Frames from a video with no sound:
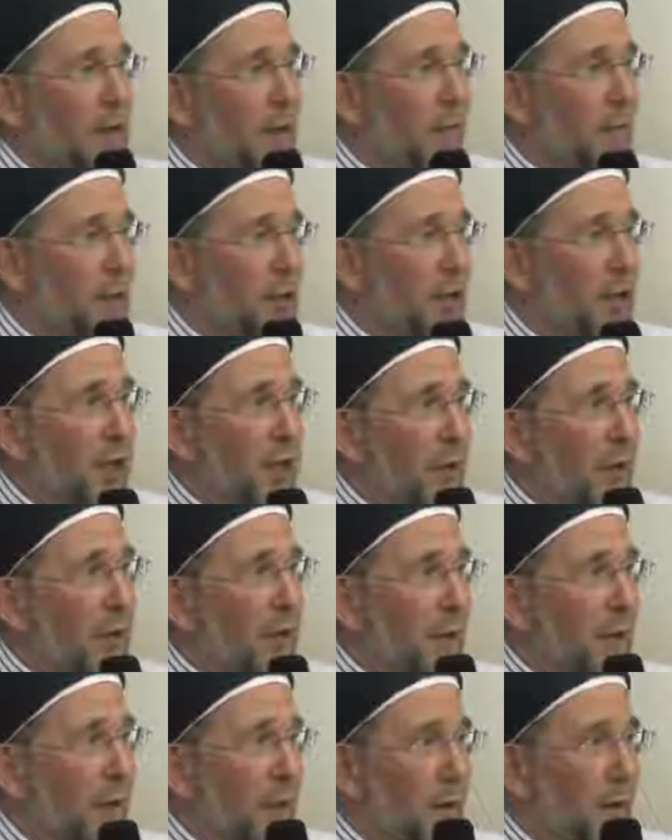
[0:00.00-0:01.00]
machine
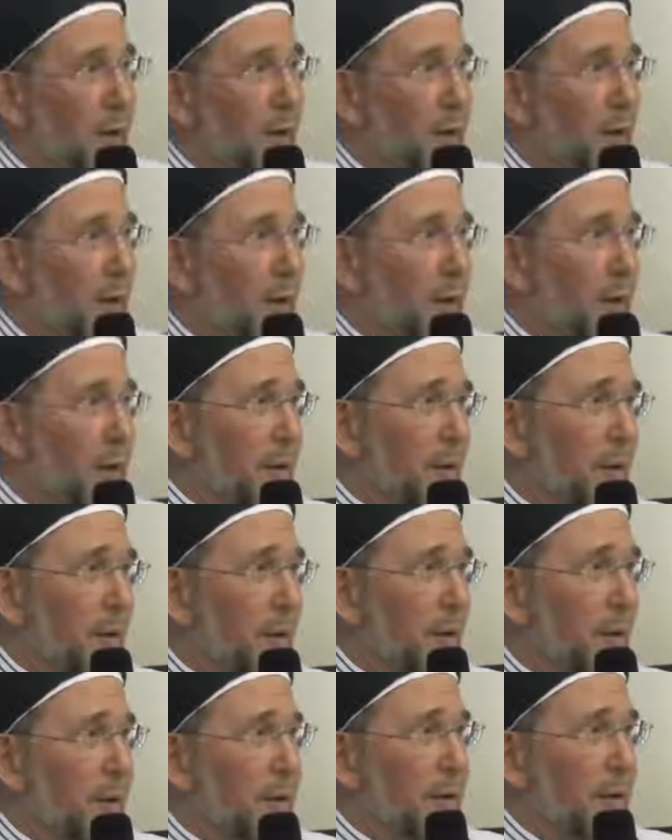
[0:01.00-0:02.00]
guns against spears
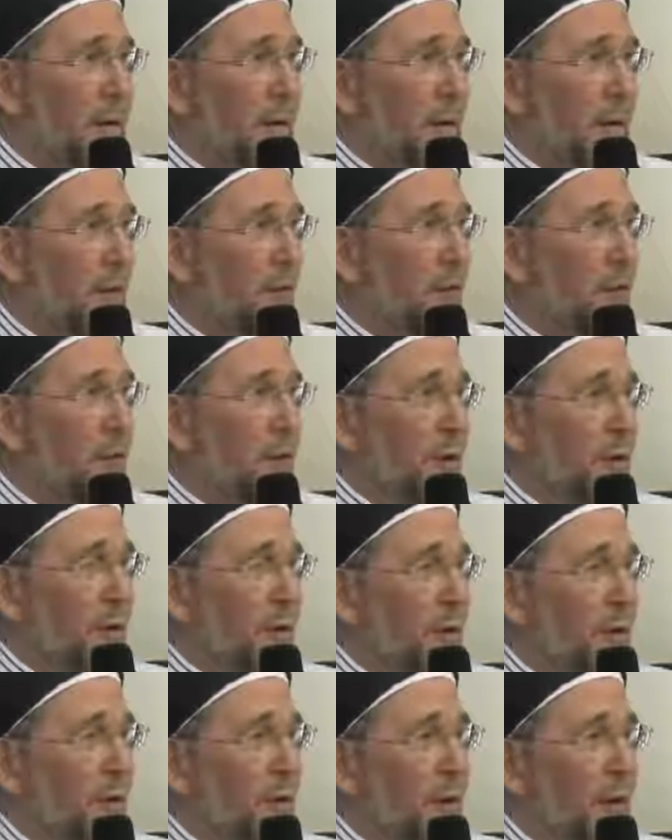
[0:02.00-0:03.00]
and swords, and
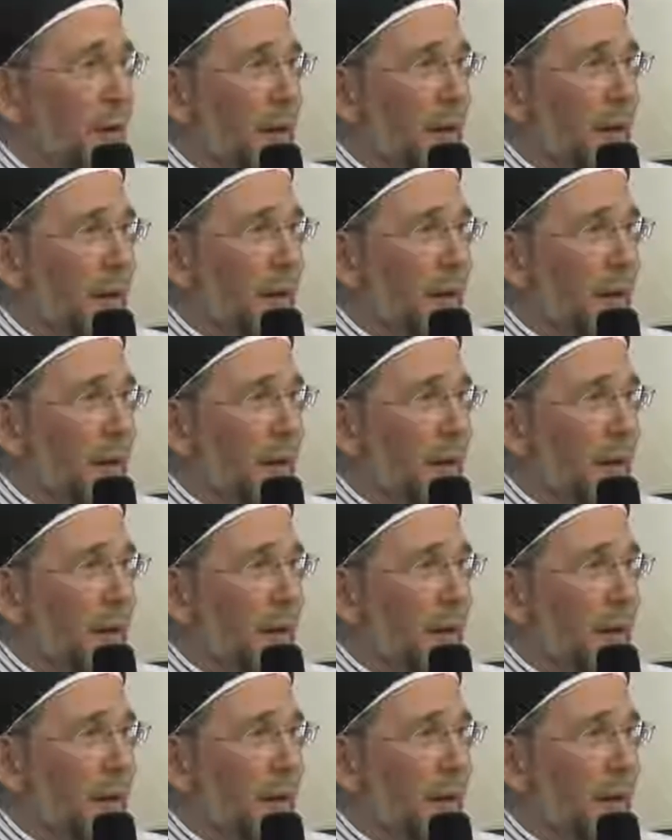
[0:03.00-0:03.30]
obviously,